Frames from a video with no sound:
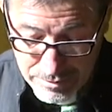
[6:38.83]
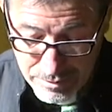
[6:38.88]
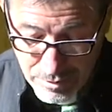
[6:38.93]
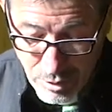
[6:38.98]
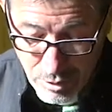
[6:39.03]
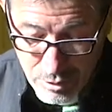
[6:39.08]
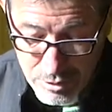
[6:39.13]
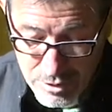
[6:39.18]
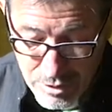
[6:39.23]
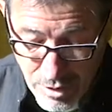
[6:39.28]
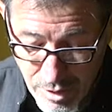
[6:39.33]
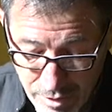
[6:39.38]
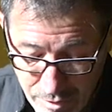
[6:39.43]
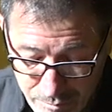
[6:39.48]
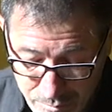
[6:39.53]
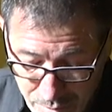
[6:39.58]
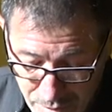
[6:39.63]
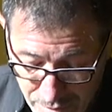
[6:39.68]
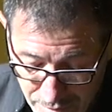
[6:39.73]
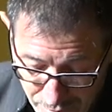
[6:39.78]
No sign
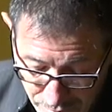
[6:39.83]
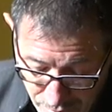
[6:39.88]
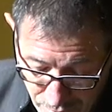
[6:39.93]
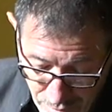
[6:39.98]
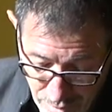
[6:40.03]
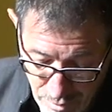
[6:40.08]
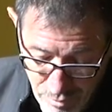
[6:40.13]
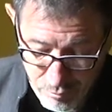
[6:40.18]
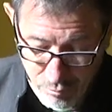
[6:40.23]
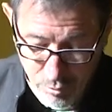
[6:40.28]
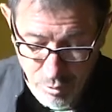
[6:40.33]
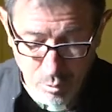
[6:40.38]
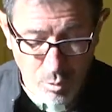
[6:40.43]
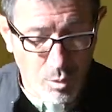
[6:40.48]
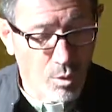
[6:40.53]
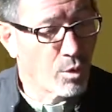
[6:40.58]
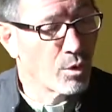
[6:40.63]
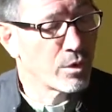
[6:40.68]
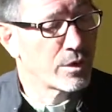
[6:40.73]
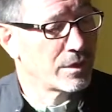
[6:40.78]
of being
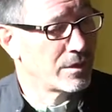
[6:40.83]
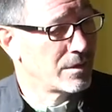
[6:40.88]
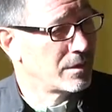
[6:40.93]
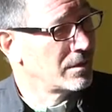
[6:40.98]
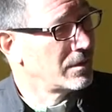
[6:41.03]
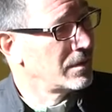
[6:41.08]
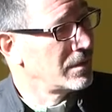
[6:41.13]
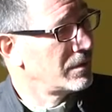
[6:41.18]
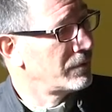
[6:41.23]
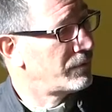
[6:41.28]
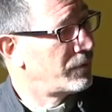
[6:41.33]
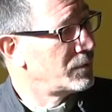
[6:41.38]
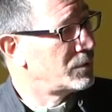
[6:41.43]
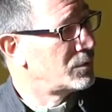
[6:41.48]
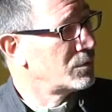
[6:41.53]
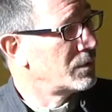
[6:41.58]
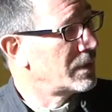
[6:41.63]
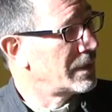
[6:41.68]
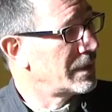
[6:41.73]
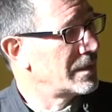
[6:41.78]
rewarded for
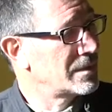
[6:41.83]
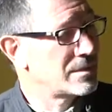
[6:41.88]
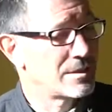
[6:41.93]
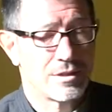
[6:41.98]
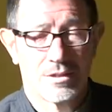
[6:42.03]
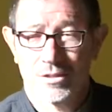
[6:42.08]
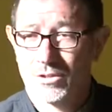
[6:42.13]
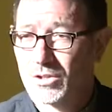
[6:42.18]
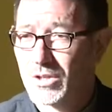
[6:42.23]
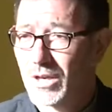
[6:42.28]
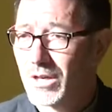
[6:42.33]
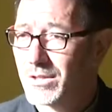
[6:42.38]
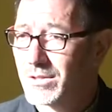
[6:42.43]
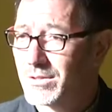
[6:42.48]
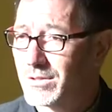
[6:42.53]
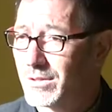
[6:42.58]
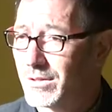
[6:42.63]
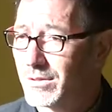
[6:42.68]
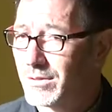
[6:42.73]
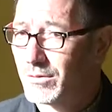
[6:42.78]
doing this, he's
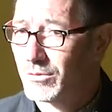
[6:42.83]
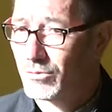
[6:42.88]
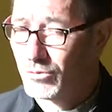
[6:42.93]
just